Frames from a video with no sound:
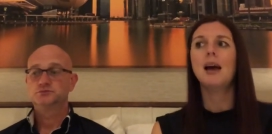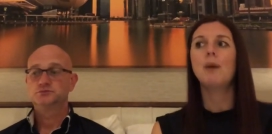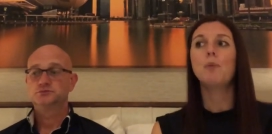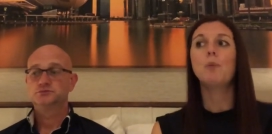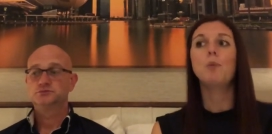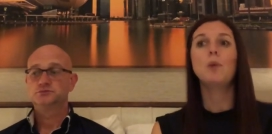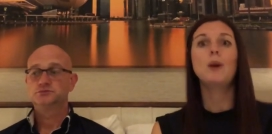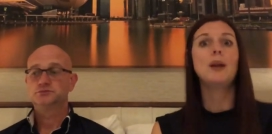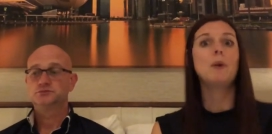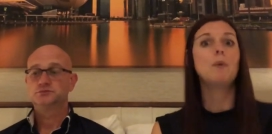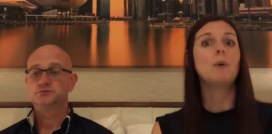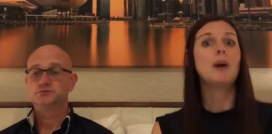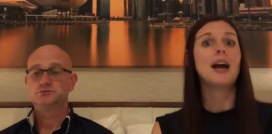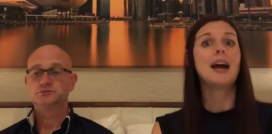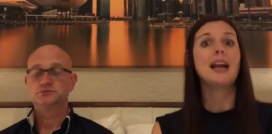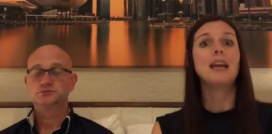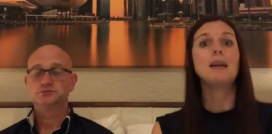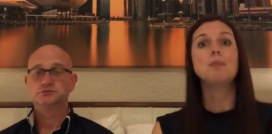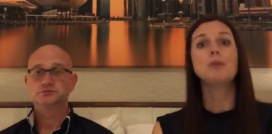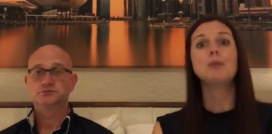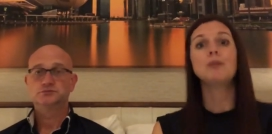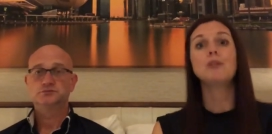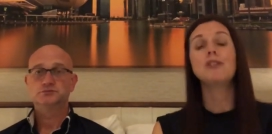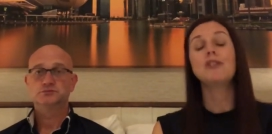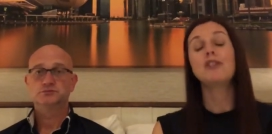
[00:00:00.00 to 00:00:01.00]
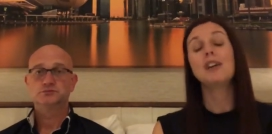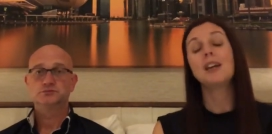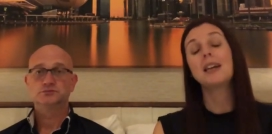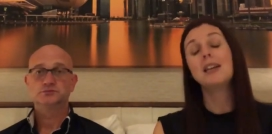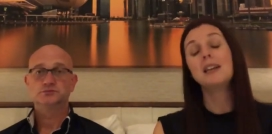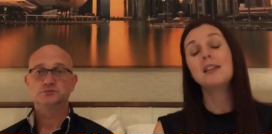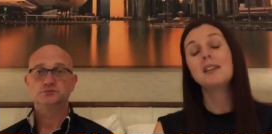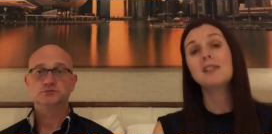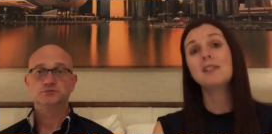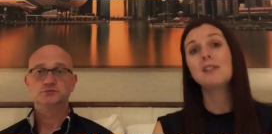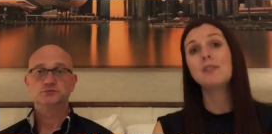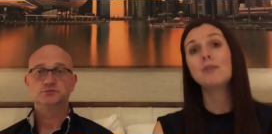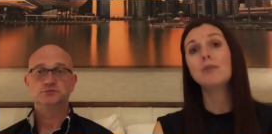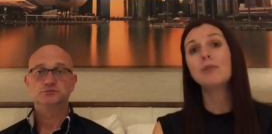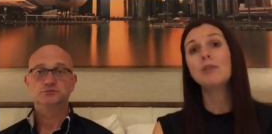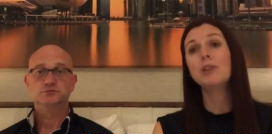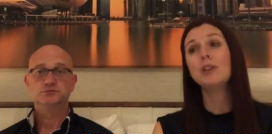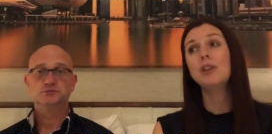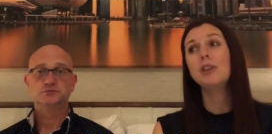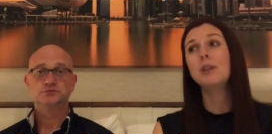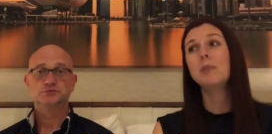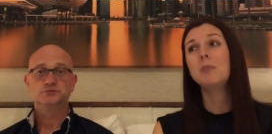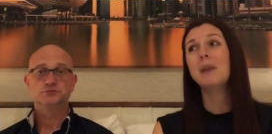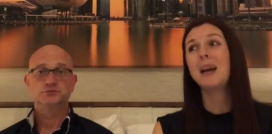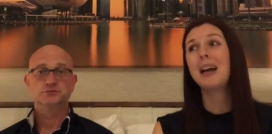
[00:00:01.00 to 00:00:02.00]
Speaker 1: We were able to check into the
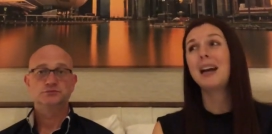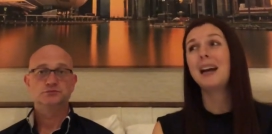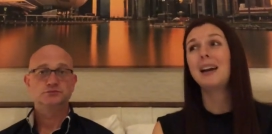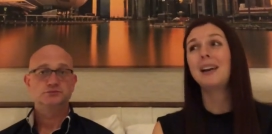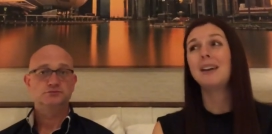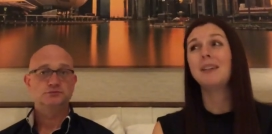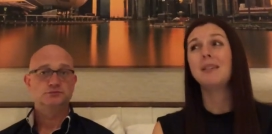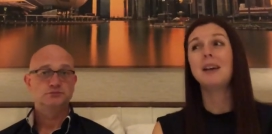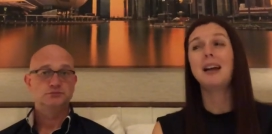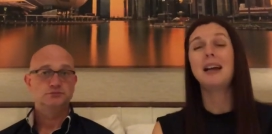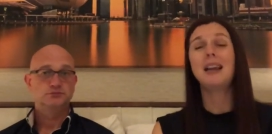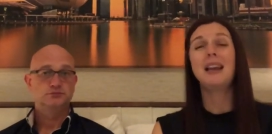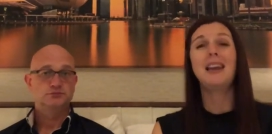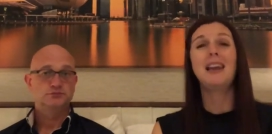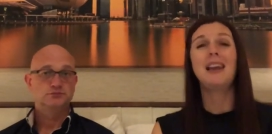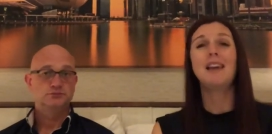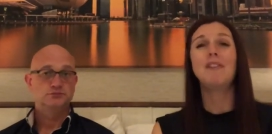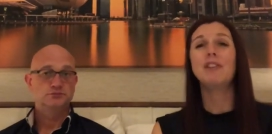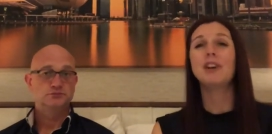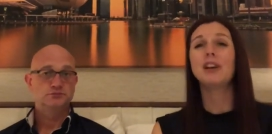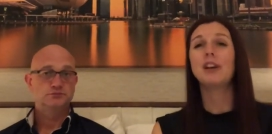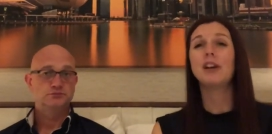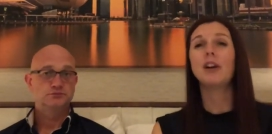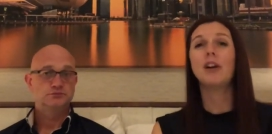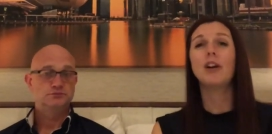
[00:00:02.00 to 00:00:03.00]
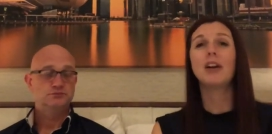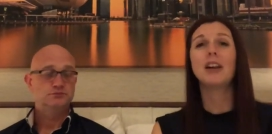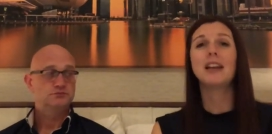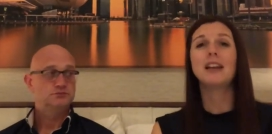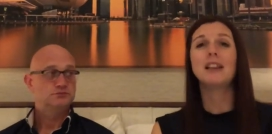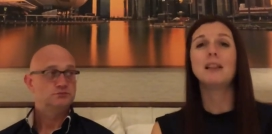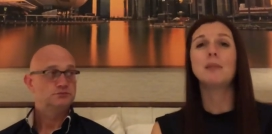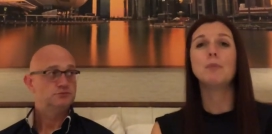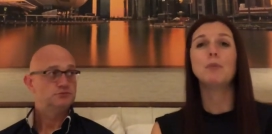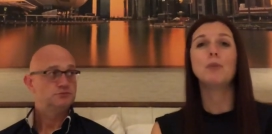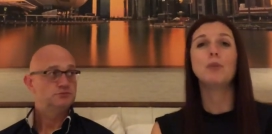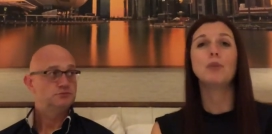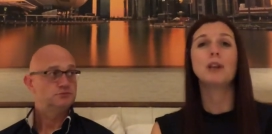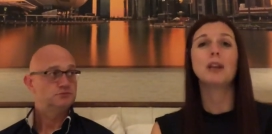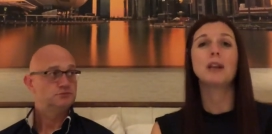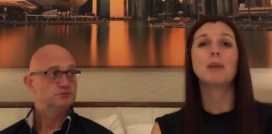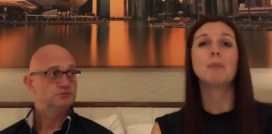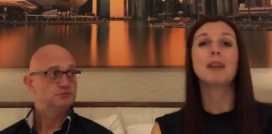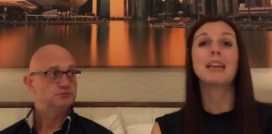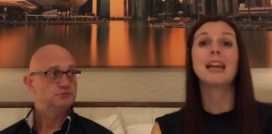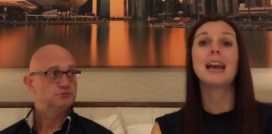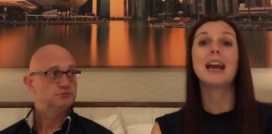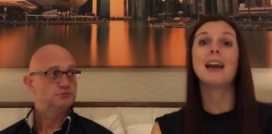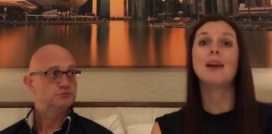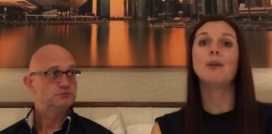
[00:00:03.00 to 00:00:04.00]
room at 11 o'clock in the morning. I
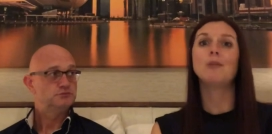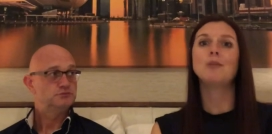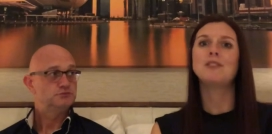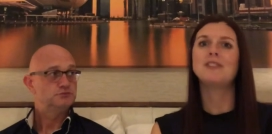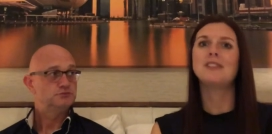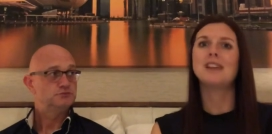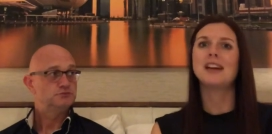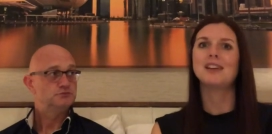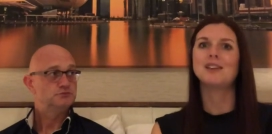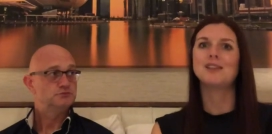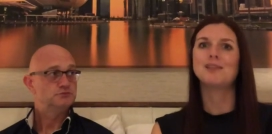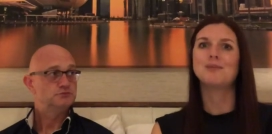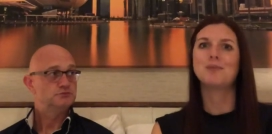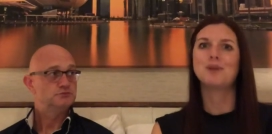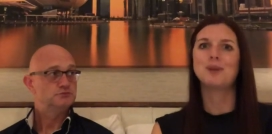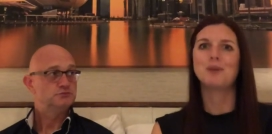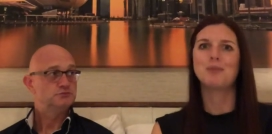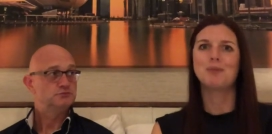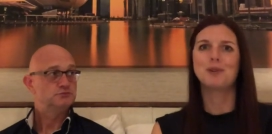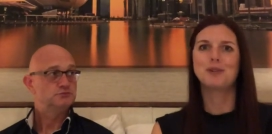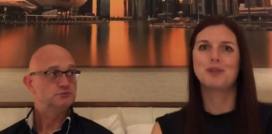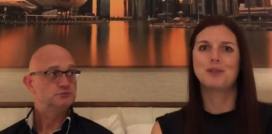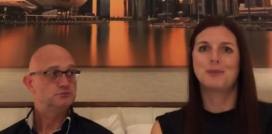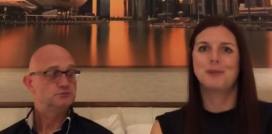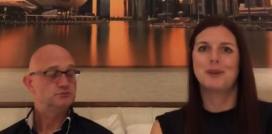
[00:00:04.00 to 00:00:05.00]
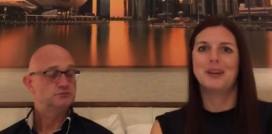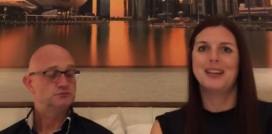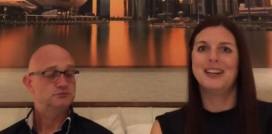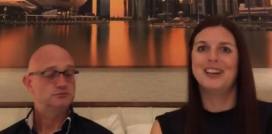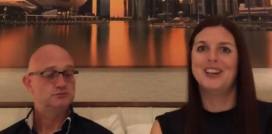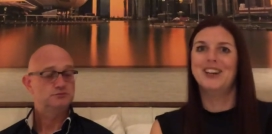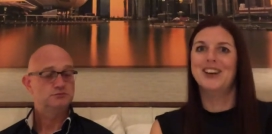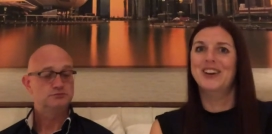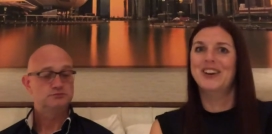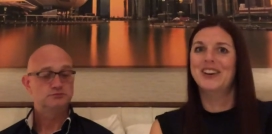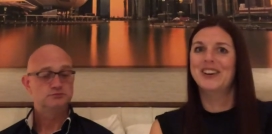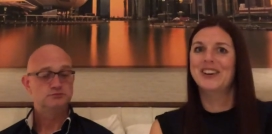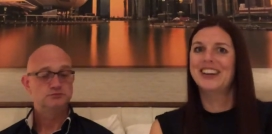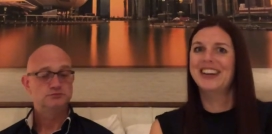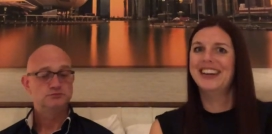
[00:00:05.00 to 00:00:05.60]
mean, how desperate must we look?